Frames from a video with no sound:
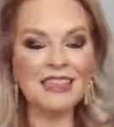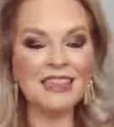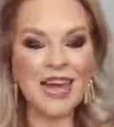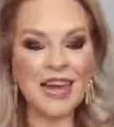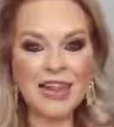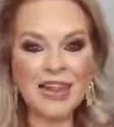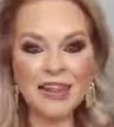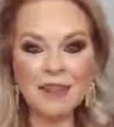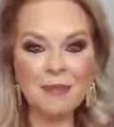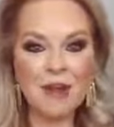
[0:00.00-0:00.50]

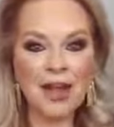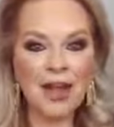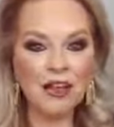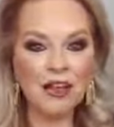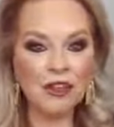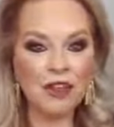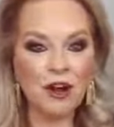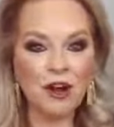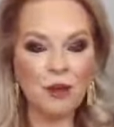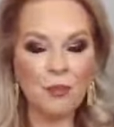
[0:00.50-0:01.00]
let's
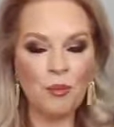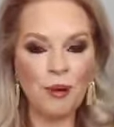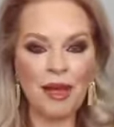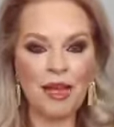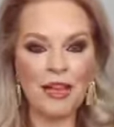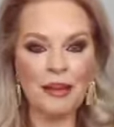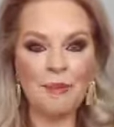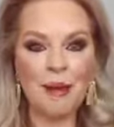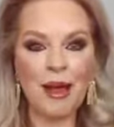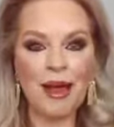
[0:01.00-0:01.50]
make sure
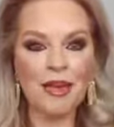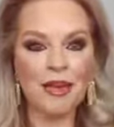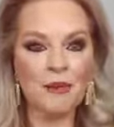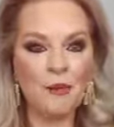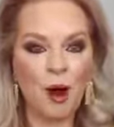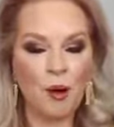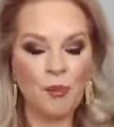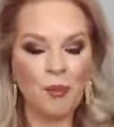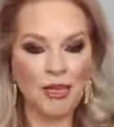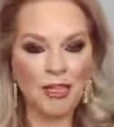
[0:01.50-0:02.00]
we spend
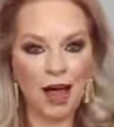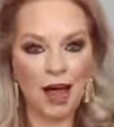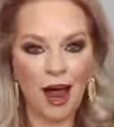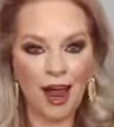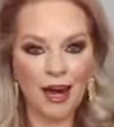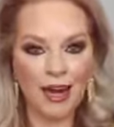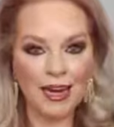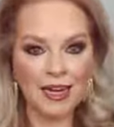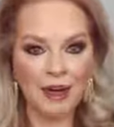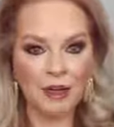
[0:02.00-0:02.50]
a moment
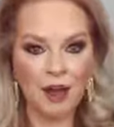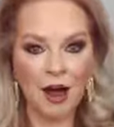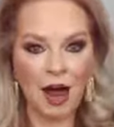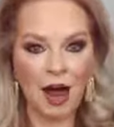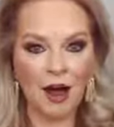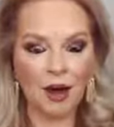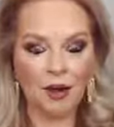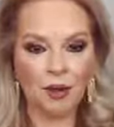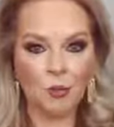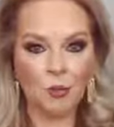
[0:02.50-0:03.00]
talking
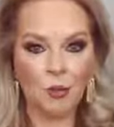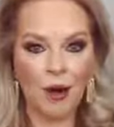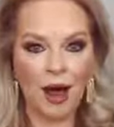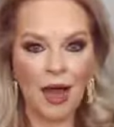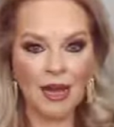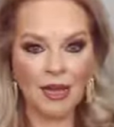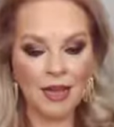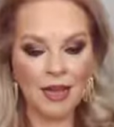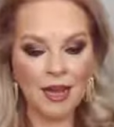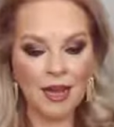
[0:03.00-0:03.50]
about
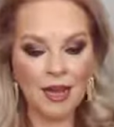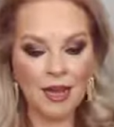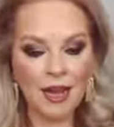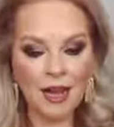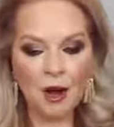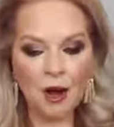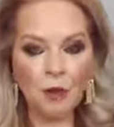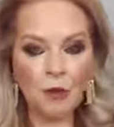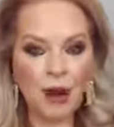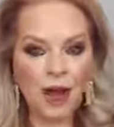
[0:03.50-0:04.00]

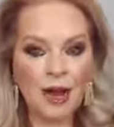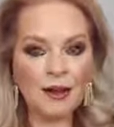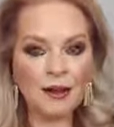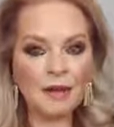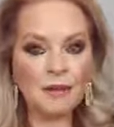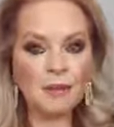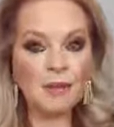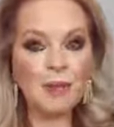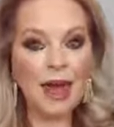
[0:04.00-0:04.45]
what